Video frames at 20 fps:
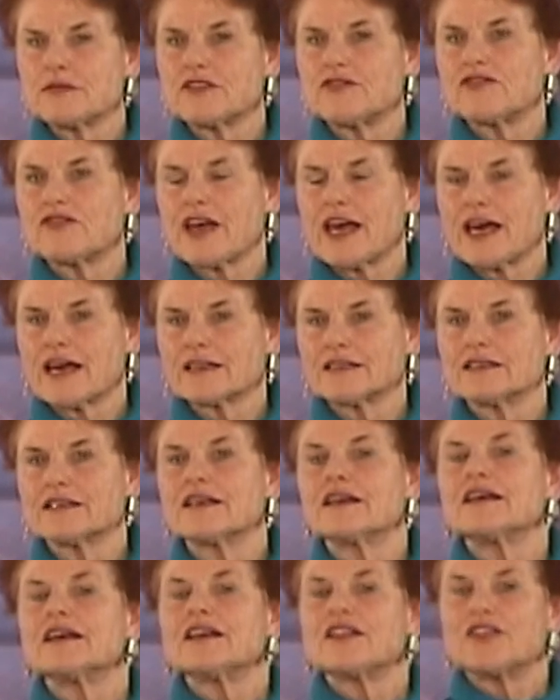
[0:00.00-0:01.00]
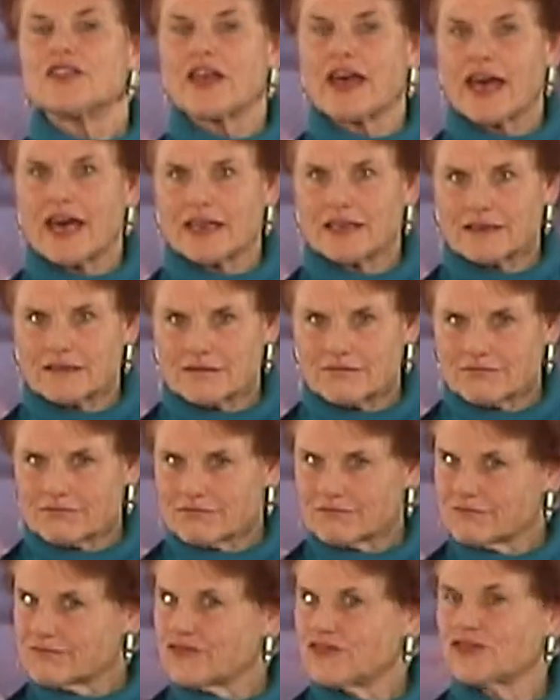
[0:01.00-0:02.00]
the fact that
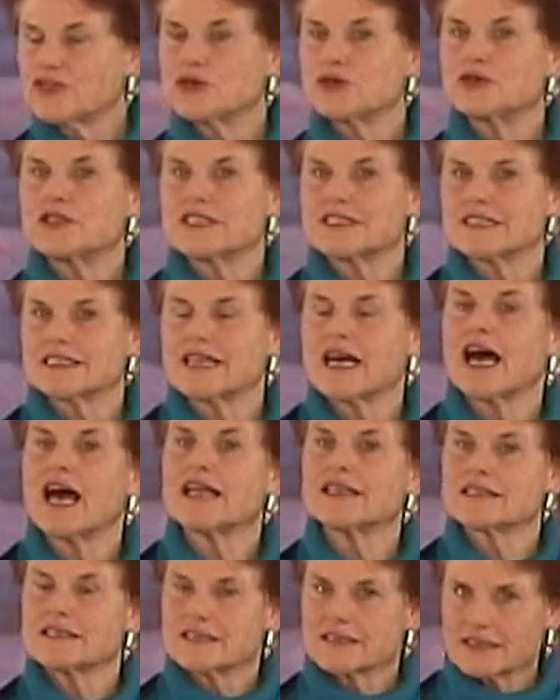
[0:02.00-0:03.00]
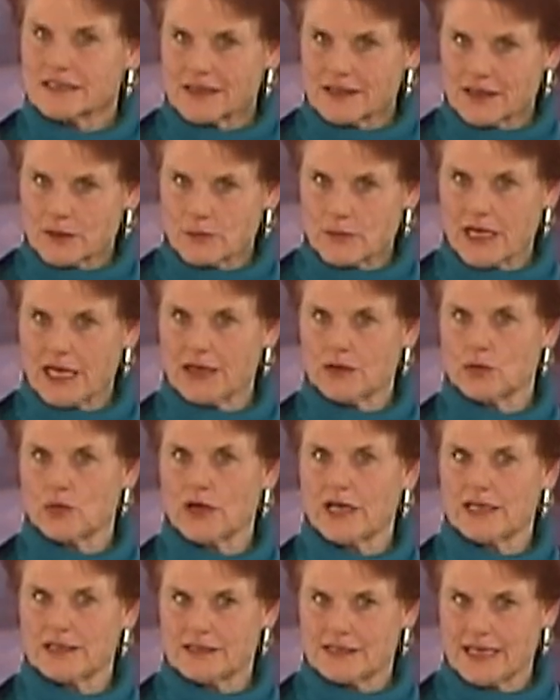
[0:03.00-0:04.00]
food is not the main
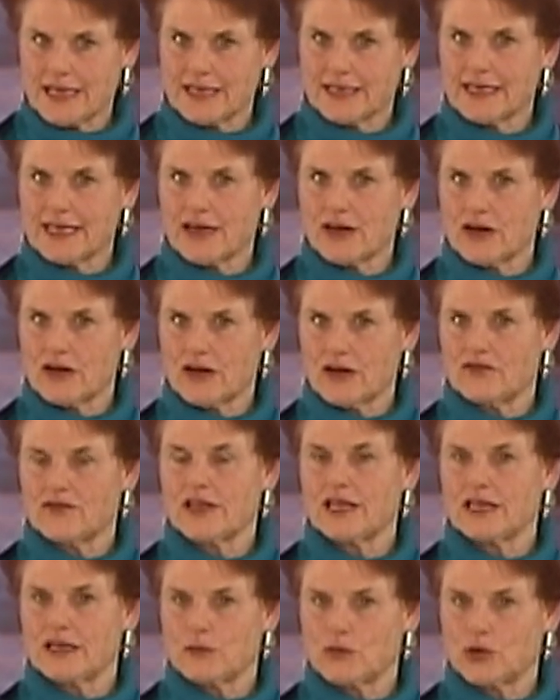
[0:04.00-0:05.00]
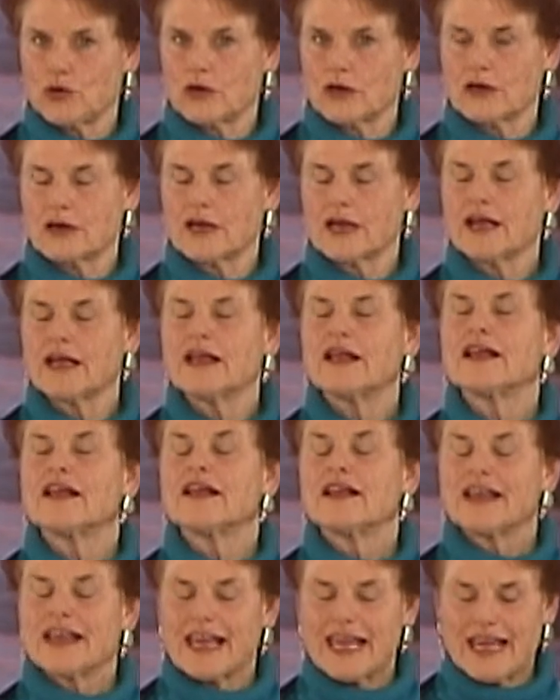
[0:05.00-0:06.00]
way to take care of anymore,
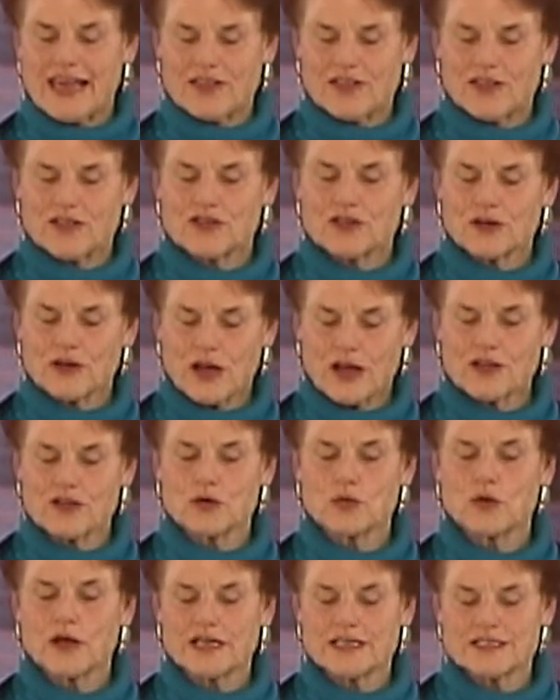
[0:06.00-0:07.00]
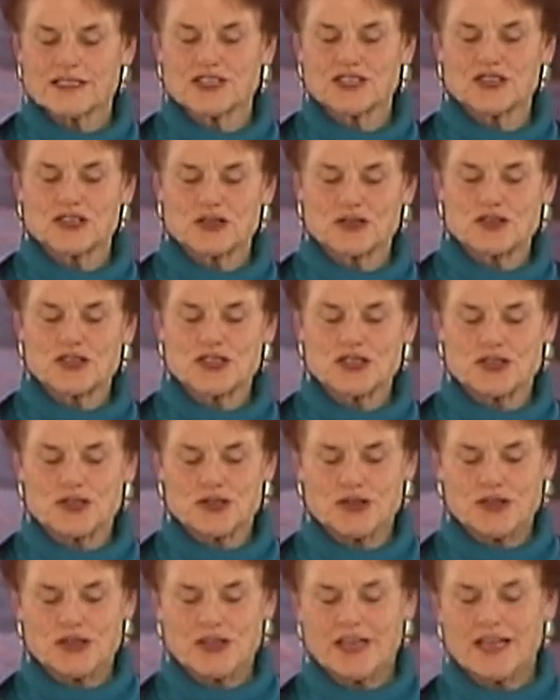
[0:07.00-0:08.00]
and that there are other ways to
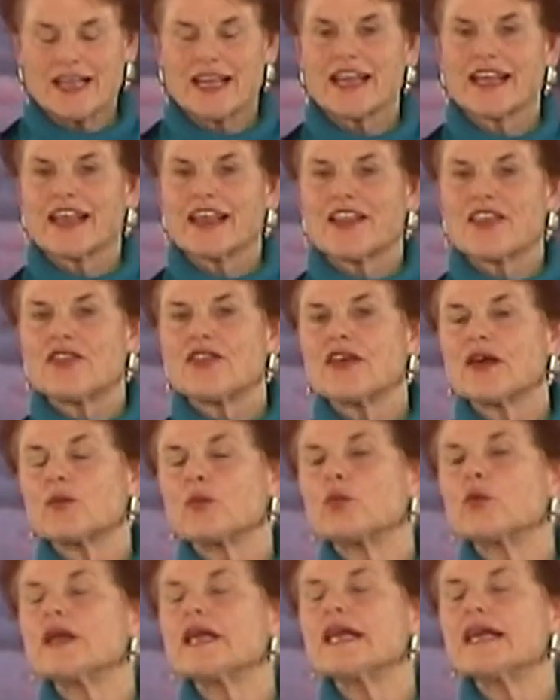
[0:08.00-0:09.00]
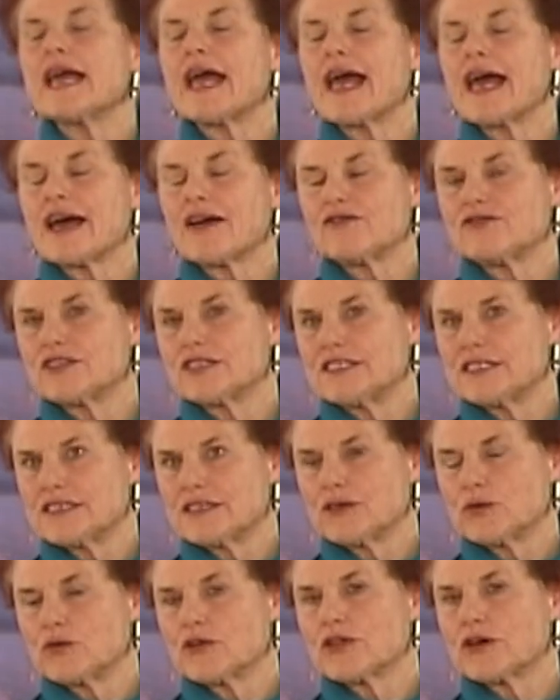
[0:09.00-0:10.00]
nurture, then we have to
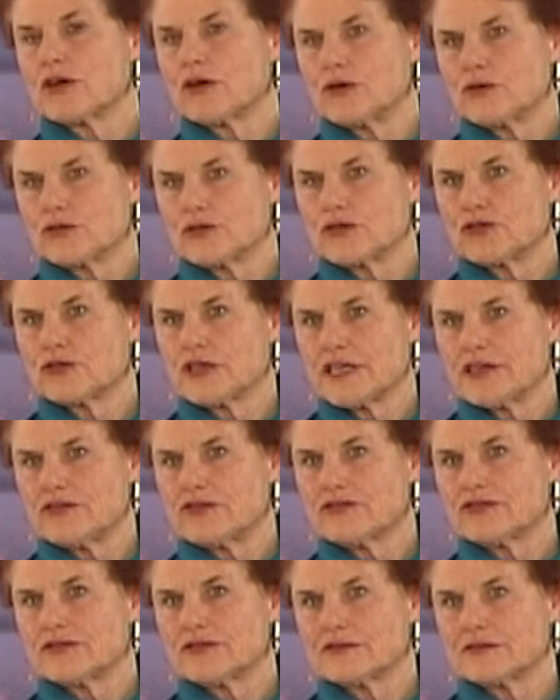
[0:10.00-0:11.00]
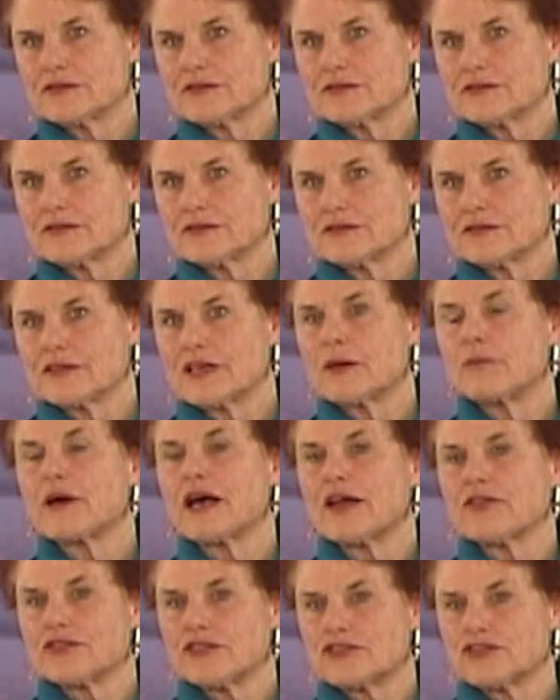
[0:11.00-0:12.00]
deal with our own grief
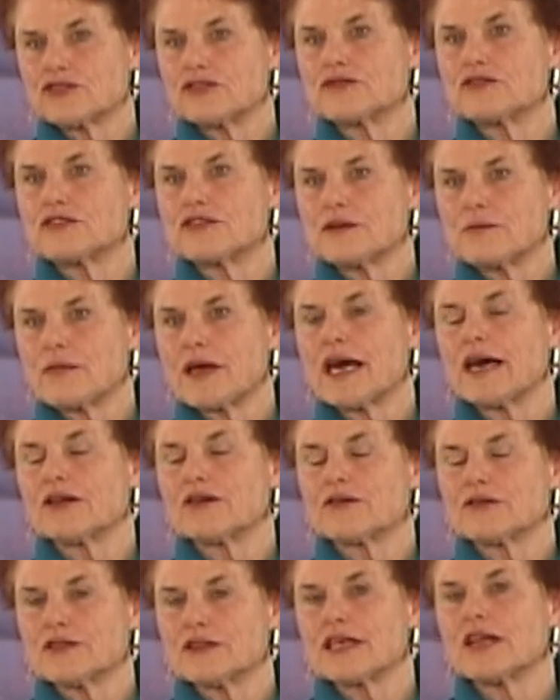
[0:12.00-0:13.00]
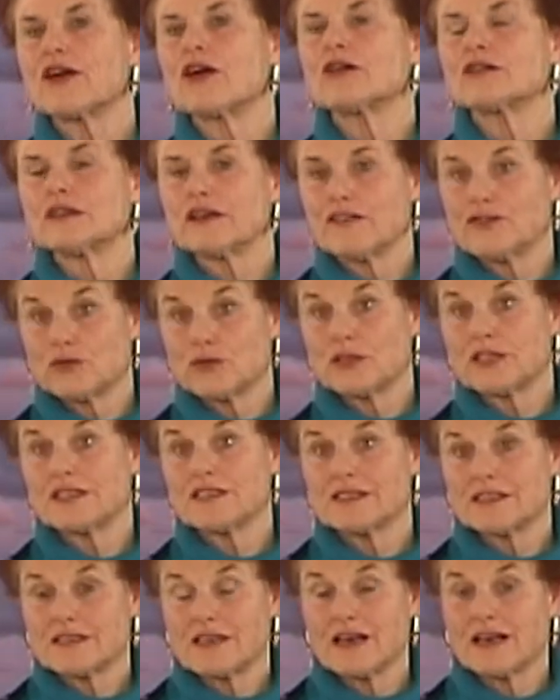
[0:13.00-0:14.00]
about the truth of the matter that our loved one
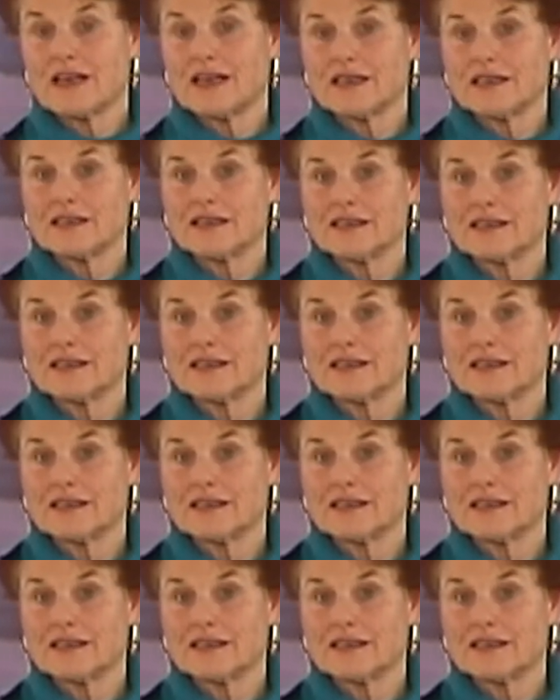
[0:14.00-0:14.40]
is dying.